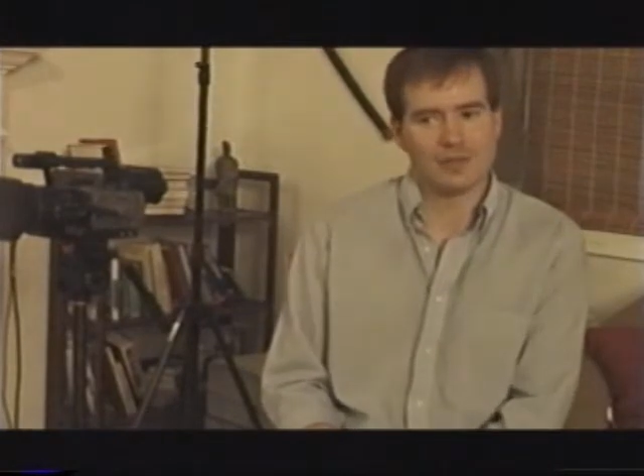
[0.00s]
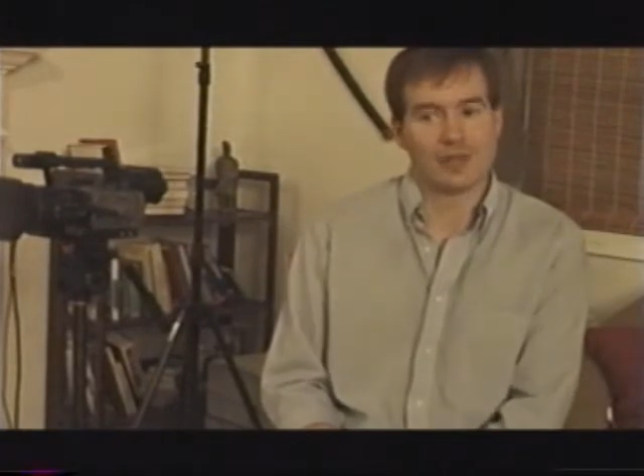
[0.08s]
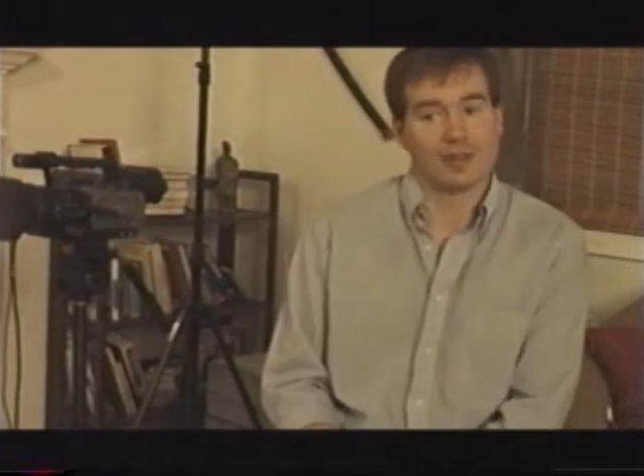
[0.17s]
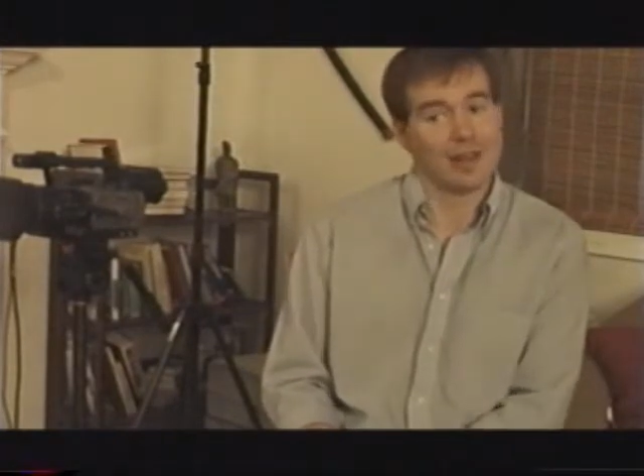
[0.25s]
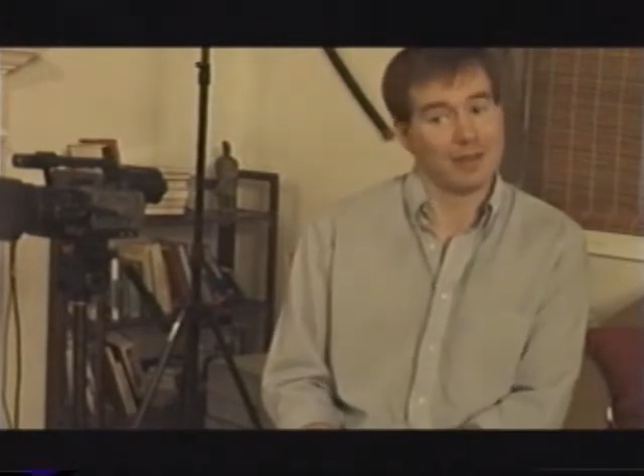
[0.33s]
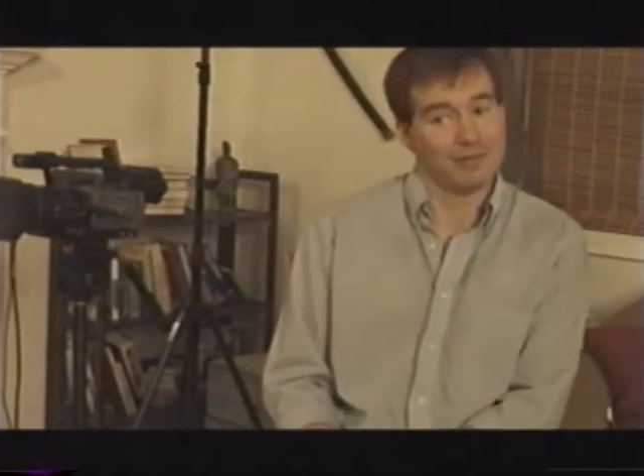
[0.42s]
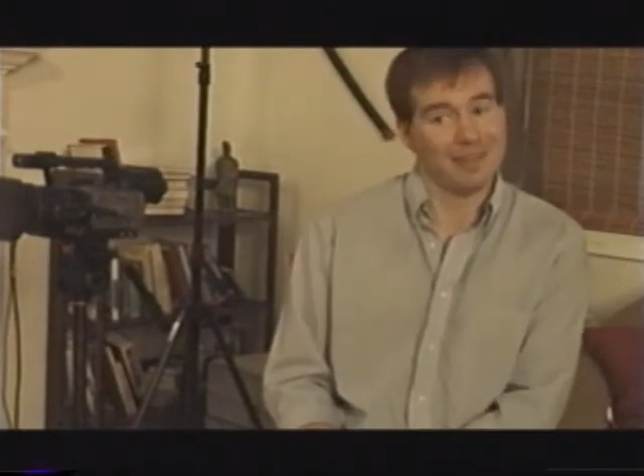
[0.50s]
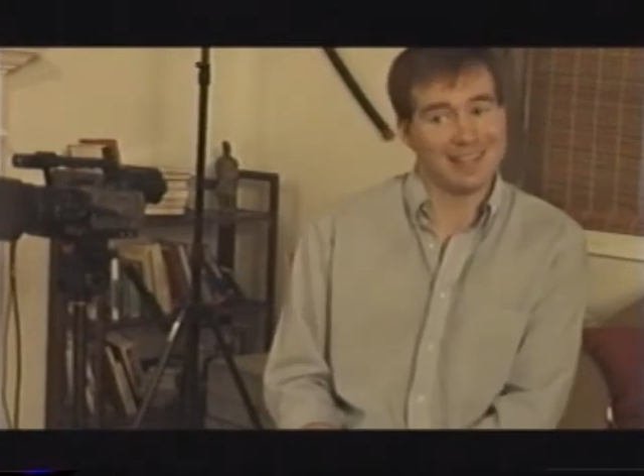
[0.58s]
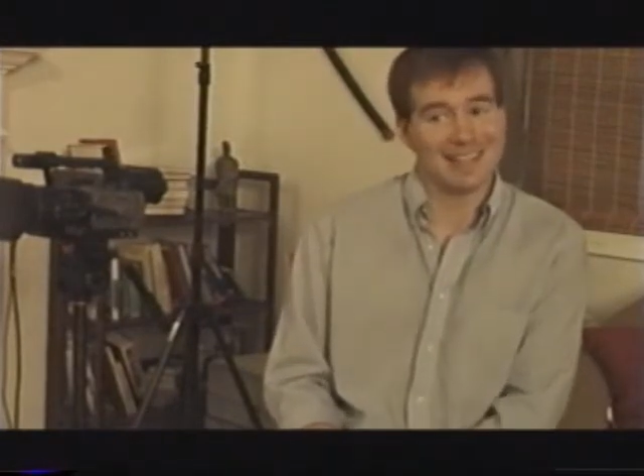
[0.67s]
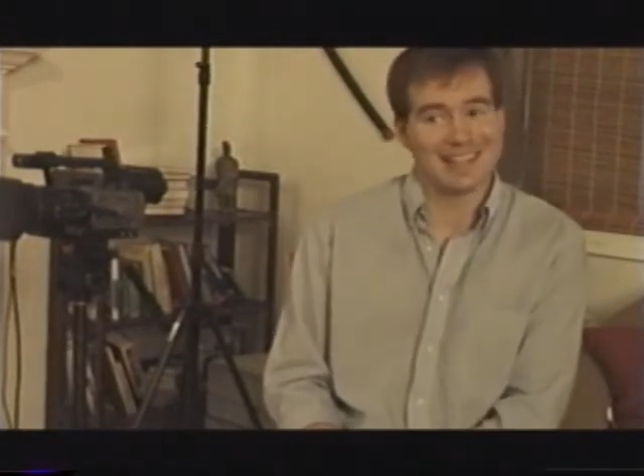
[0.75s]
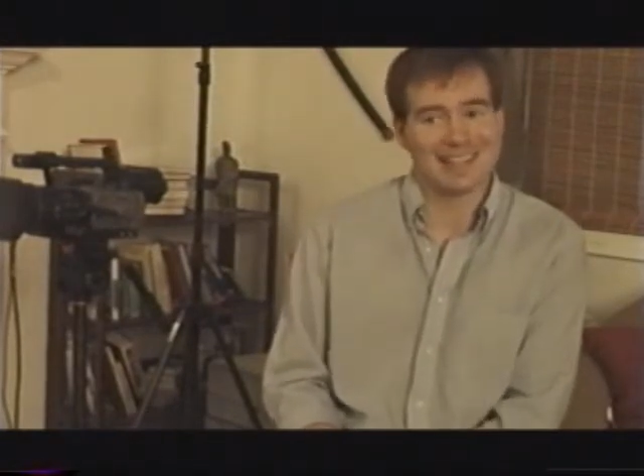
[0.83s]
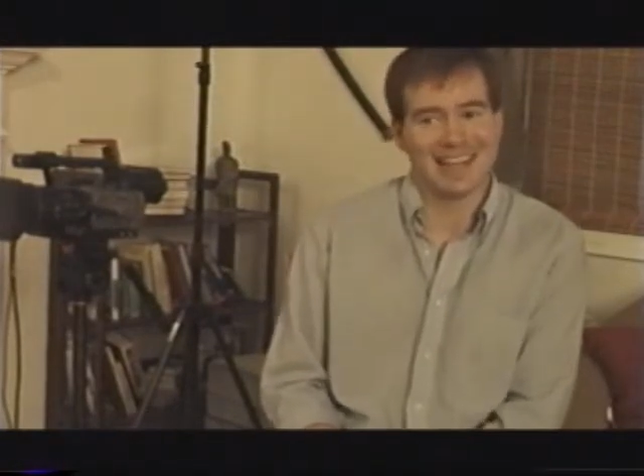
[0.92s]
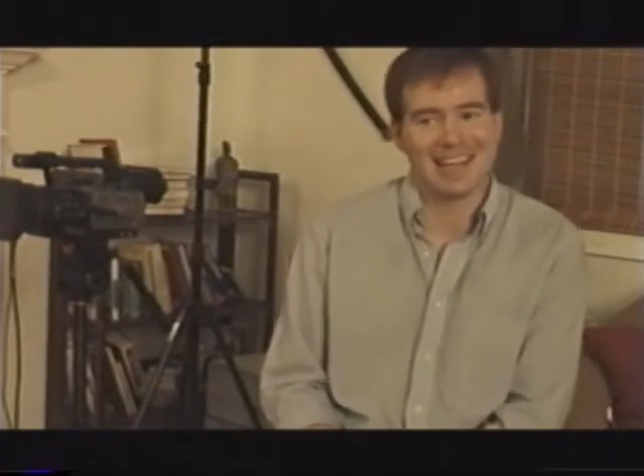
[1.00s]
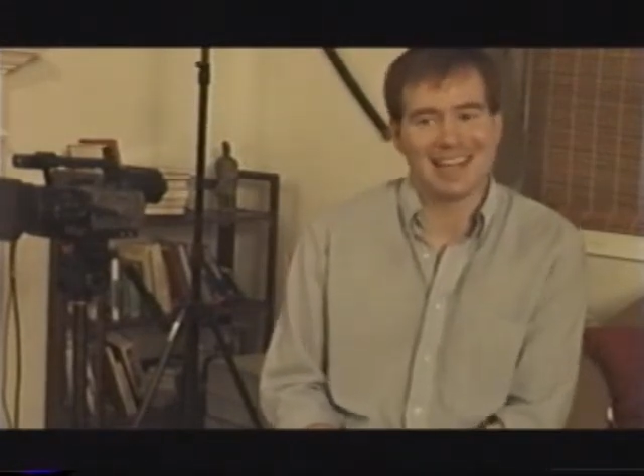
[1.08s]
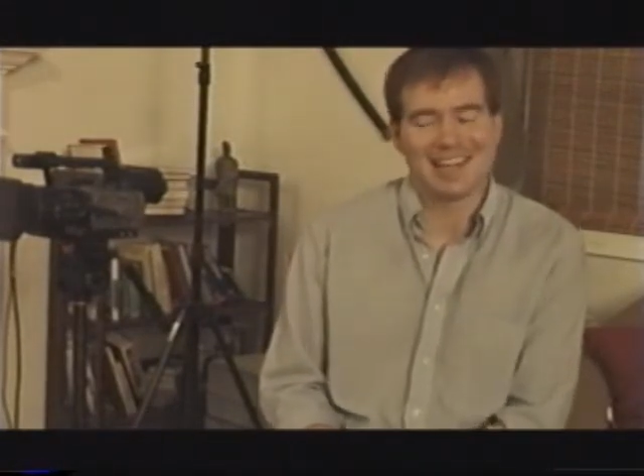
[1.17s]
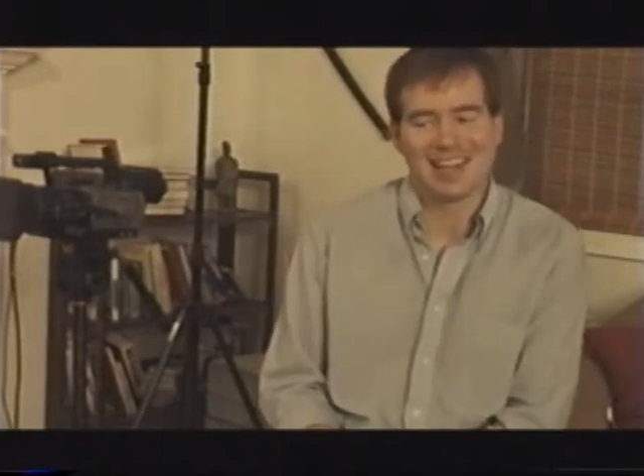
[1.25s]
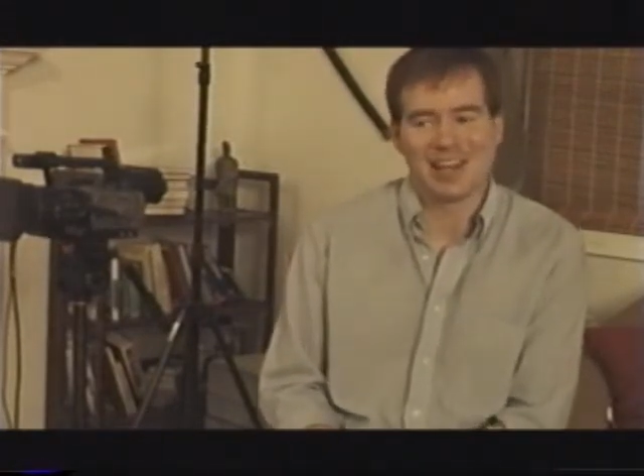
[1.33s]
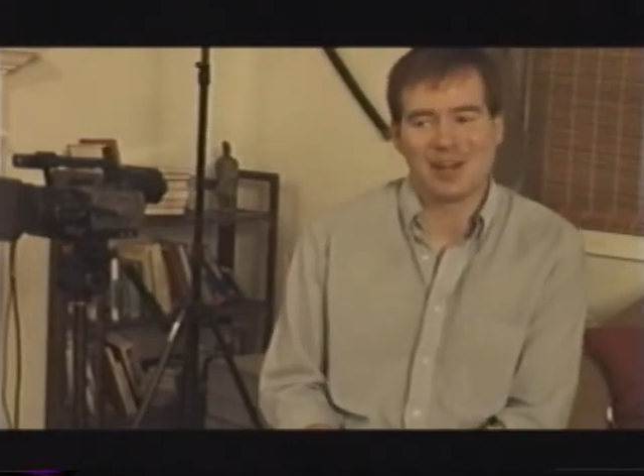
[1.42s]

There's a lot of physics in it,